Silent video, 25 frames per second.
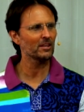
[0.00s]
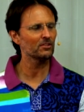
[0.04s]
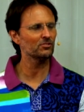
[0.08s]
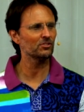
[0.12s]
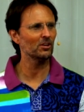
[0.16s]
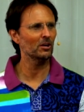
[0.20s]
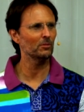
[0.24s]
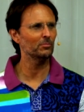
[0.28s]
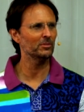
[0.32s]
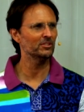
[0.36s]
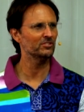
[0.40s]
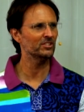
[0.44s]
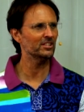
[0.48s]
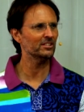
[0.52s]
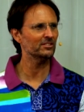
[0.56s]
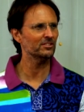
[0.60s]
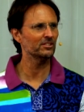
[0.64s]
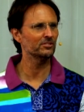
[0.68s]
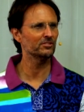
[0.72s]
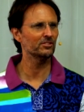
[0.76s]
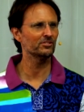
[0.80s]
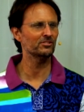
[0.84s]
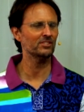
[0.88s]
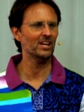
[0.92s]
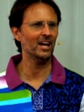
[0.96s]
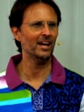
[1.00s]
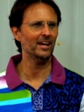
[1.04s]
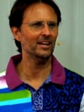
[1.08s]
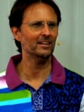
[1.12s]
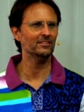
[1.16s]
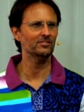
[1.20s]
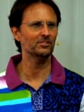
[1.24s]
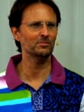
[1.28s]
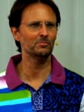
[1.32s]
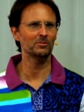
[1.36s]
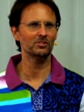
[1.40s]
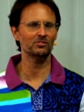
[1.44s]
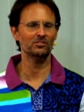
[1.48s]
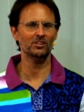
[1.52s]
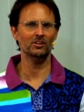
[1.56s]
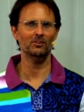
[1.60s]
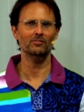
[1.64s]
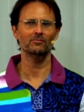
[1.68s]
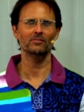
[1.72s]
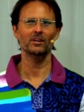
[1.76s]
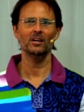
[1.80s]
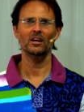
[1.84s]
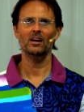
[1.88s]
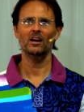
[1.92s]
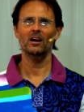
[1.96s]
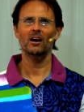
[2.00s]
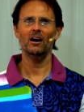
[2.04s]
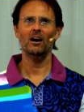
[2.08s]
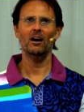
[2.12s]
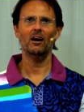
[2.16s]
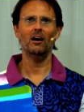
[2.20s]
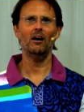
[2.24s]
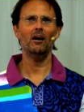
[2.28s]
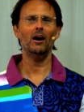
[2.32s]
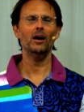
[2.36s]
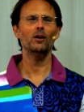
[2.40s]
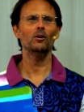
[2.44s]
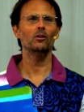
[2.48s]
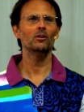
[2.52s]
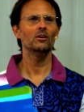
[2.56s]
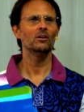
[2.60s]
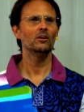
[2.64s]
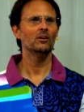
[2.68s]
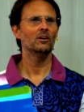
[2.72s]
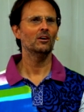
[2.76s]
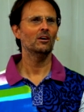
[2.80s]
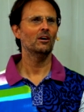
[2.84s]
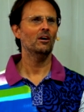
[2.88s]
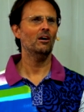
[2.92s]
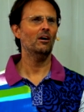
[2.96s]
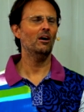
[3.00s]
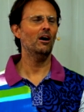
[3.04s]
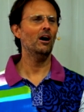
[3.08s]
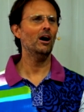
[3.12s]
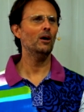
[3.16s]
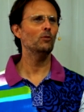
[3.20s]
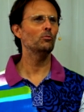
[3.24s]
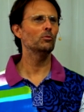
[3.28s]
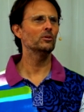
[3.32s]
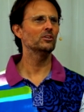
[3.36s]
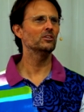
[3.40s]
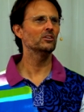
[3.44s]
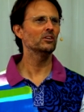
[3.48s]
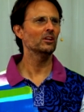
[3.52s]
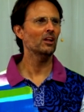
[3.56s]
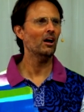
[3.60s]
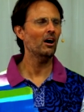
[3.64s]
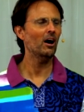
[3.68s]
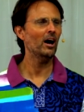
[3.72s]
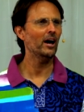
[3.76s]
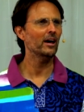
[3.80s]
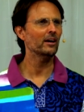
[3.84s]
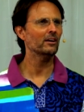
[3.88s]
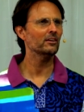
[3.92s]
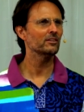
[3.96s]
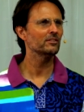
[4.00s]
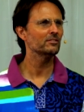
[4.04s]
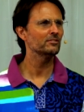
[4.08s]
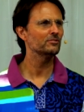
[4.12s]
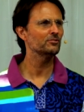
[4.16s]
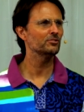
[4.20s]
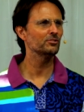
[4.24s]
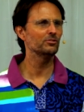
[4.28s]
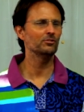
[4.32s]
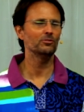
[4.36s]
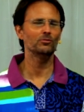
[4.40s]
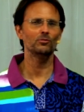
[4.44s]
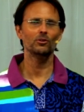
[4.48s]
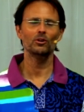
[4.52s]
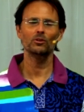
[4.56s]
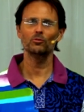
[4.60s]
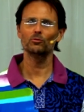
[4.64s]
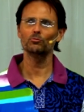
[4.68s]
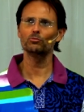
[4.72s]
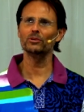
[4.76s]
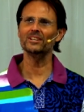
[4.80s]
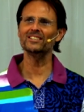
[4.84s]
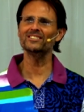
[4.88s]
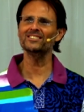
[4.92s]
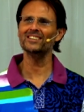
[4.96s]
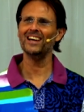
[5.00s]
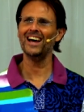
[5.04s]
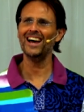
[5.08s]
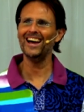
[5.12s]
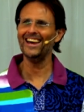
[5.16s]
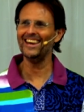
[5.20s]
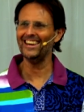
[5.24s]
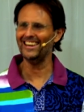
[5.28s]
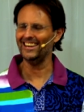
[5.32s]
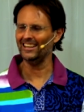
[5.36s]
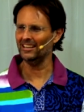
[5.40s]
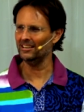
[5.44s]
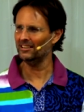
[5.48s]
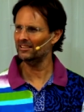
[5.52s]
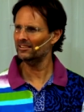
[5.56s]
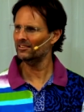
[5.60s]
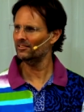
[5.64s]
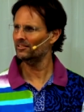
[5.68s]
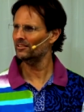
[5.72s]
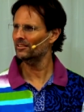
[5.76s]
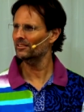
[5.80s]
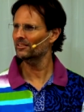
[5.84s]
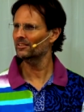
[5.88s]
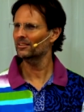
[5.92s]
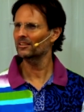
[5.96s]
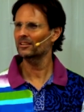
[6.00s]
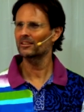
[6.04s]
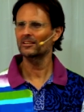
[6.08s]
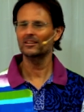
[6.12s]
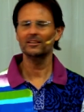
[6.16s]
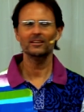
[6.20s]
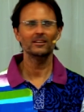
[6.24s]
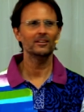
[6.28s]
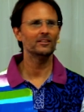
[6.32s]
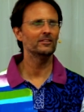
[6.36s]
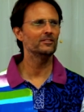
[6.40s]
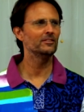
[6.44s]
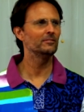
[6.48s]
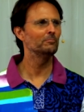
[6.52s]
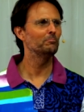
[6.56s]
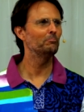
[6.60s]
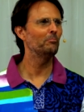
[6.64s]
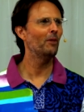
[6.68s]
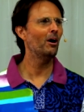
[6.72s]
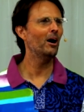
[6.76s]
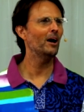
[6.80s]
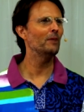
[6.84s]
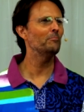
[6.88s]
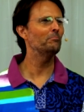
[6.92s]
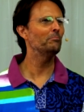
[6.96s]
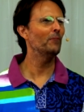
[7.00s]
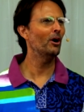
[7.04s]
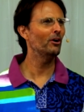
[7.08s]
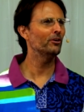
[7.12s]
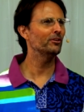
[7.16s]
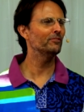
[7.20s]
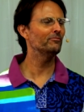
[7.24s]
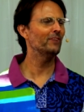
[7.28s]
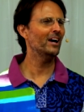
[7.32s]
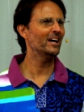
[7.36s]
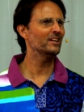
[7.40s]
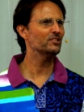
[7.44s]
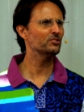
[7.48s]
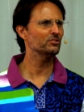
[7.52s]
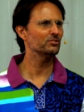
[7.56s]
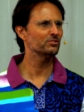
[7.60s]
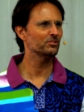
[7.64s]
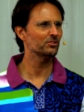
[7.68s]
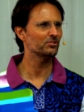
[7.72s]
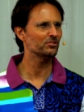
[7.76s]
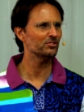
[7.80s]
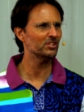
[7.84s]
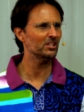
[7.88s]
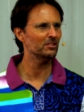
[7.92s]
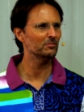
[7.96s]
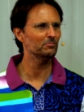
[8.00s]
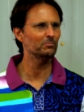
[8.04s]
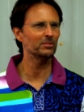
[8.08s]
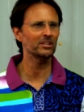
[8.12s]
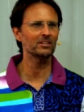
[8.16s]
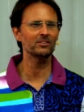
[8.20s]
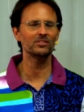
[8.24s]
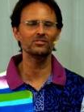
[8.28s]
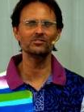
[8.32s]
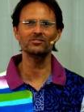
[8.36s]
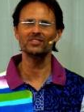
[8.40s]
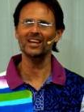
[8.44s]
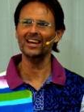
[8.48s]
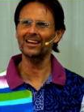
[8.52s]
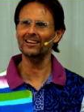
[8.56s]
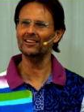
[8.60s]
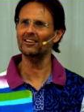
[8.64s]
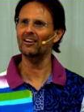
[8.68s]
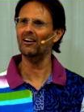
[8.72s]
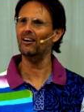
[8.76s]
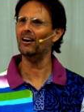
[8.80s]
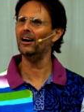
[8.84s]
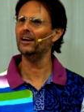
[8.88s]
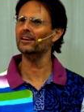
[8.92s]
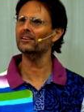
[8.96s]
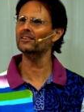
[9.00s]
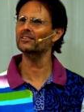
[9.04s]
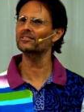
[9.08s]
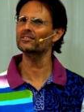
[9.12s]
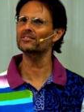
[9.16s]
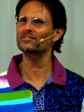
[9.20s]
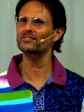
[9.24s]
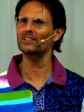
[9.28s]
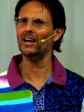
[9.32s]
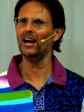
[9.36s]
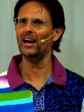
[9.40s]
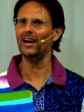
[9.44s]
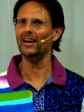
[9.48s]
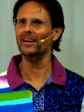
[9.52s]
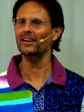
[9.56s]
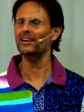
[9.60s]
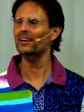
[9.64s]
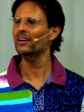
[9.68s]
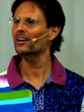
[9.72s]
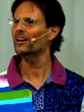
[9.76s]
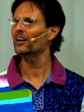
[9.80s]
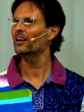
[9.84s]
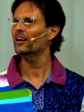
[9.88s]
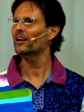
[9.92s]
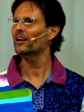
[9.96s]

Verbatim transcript: So I'm addicted to saying to myself, I would like to retain my motivation to sin because then I can say